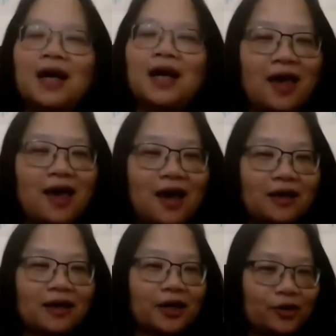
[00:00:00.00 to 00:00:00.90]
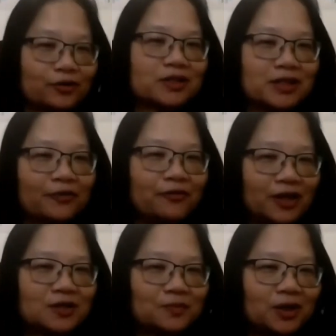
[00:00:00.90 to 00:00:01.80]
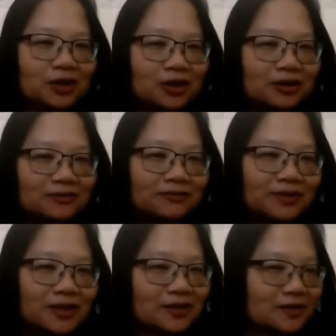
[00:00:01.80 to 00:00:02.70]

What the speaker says: and I noticed like Facebook is